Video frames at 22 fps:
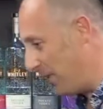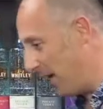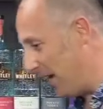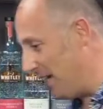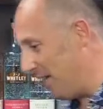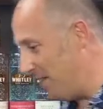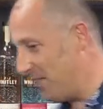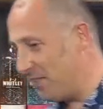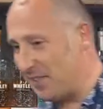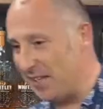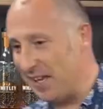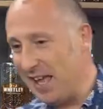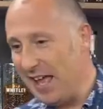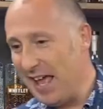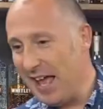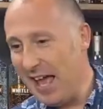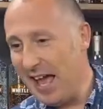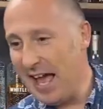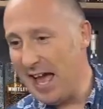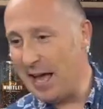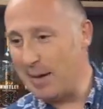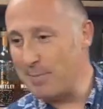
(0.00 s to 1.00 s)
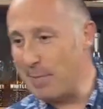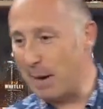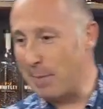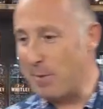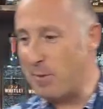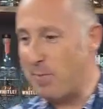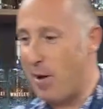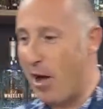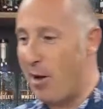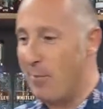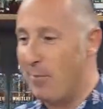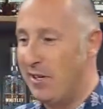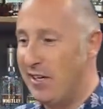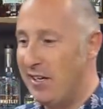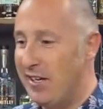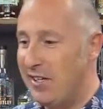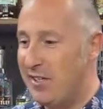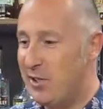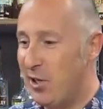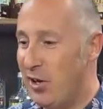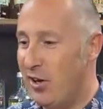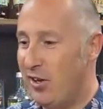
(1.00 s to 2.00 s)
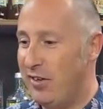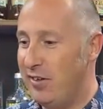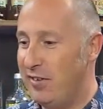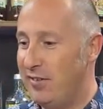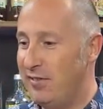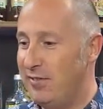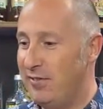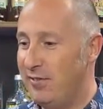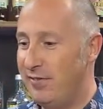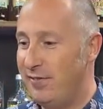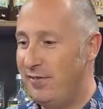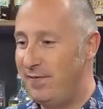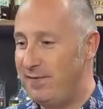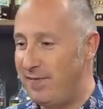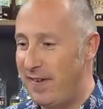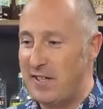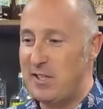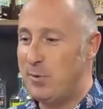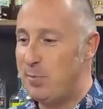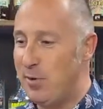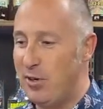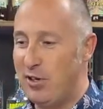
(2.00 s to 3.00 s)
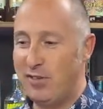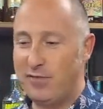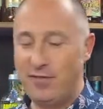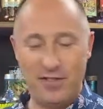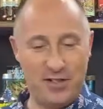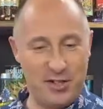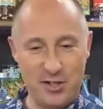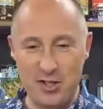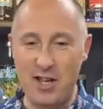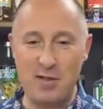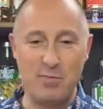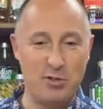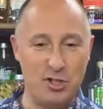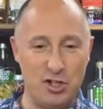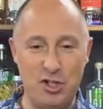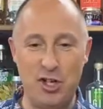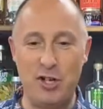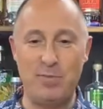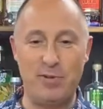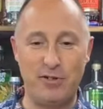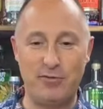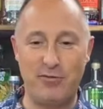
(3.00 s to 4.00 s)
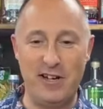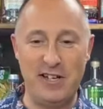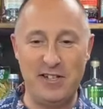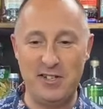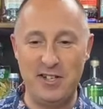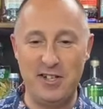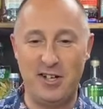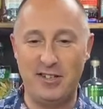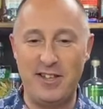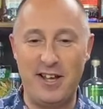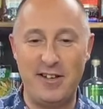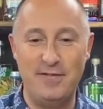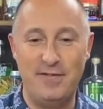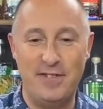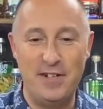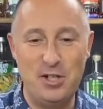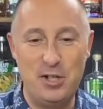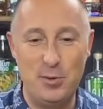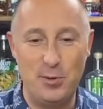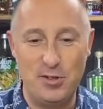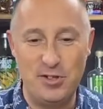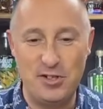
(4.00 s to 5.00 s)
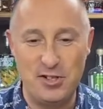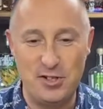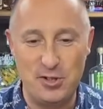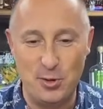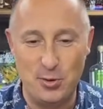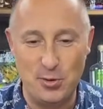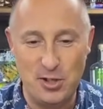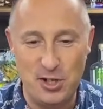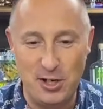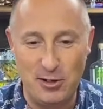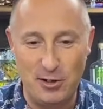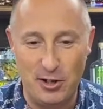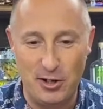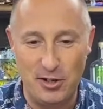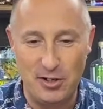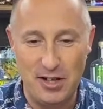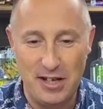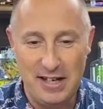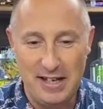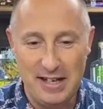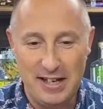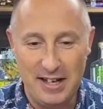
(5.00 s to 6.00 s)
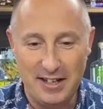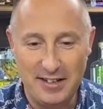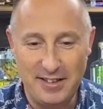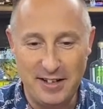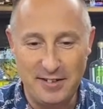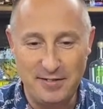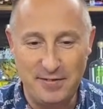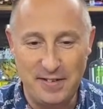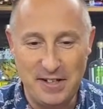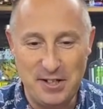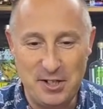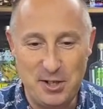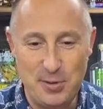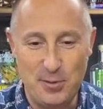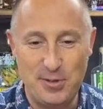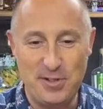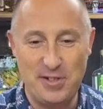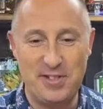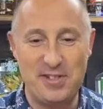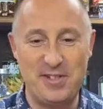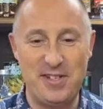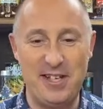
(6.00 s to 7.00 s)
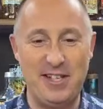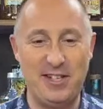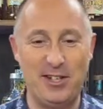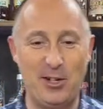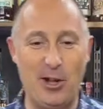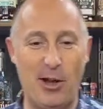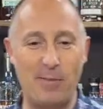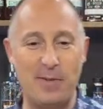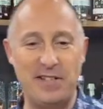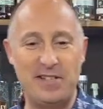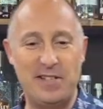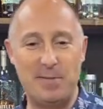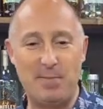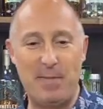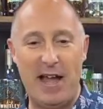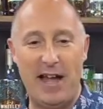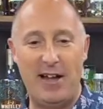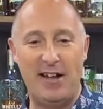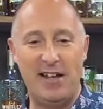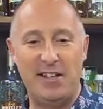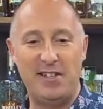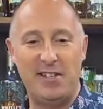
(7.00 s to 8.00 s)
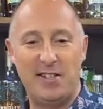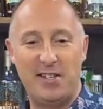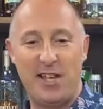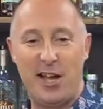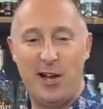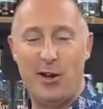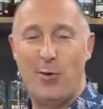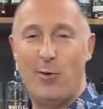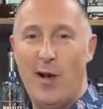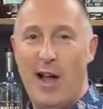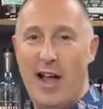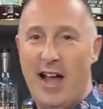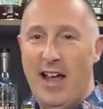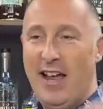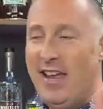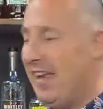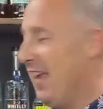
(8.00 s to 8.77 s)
these. Mummy Barman is on Facebook for some stupid reason. I don't think she wants to talk to you lot. I don't think she wants to see the comments about her. So